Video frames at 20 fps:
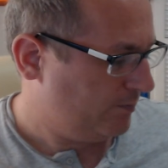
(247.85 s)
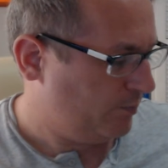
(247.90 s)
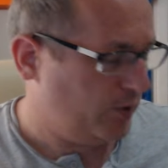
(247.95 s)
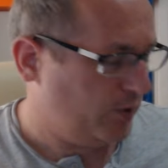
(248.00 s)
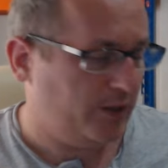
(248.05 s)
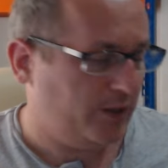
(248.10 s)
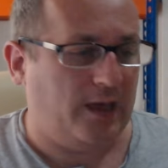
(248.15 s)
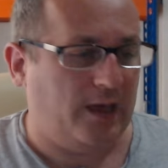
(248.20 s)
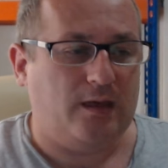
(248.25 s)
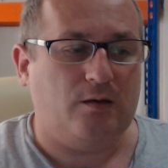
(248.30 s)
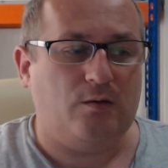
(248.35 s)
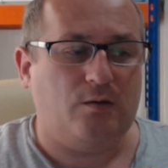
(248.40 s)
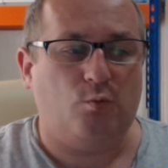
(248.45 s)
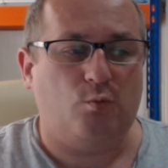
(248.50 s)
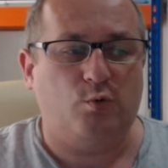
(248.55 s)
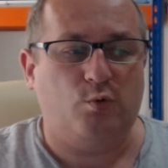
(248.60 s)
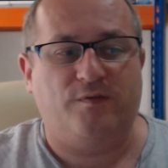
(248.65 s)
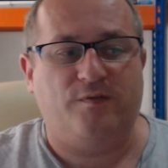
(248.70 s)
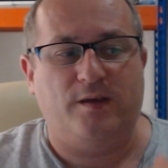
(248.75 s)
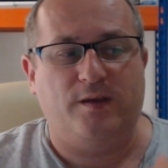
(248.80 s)
But that
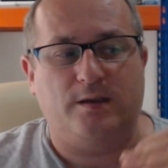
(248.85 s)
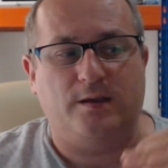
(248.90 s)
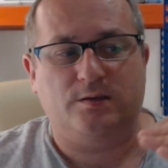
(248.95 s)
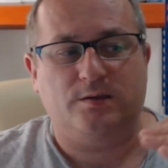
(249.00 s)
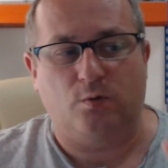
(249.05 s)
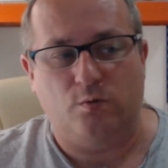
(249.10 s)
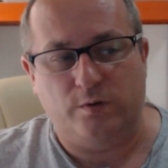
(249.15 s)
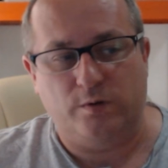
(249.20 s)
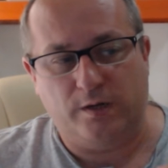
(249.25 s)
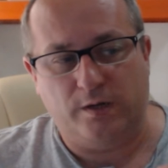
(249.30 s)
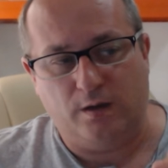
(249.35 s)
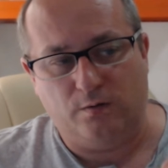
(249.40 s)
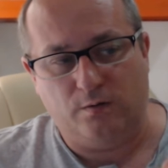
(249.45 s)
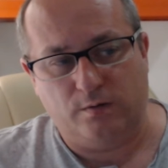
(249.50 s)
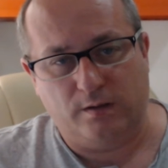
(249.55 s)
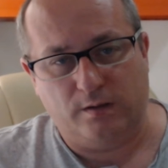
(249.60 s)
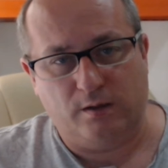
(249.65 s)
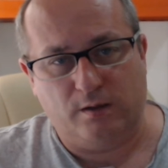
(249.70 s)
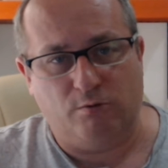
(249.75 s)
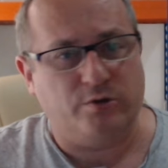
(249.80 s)
would fix audio.
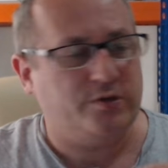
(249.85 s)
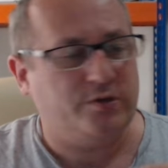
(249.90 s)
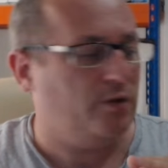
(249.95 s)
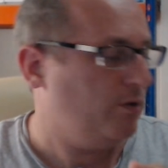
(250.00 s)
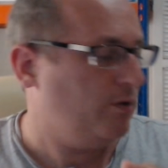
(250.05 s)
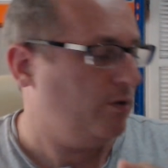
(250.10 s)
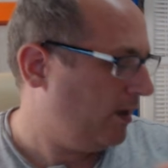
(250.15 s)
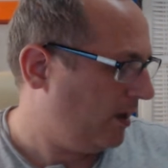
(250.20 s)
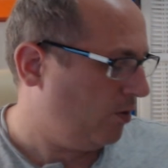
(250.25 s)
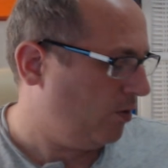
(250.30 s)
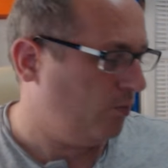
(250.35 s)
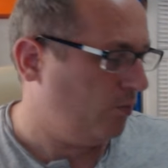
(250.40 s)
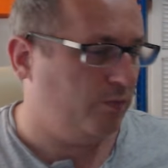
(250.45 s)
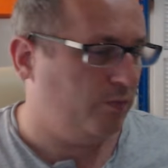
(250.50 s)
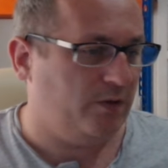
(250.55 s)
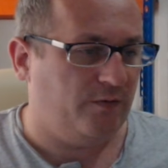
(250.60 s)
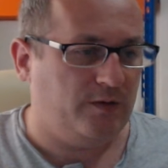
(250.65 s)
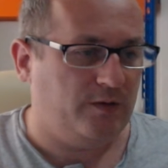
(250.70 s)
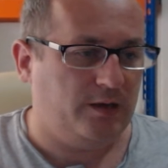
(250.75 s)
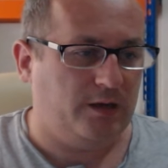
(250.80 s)
It would also help
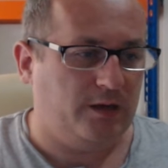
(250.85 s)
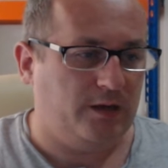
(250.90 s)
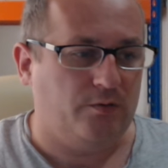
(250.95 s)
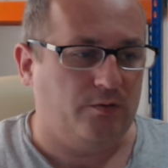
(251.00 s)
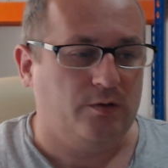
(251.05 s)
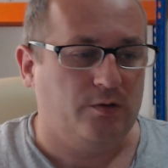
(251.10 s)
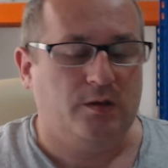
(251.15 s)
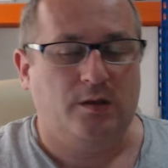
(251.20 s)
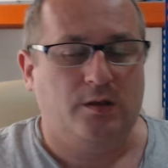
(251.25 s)
with the video.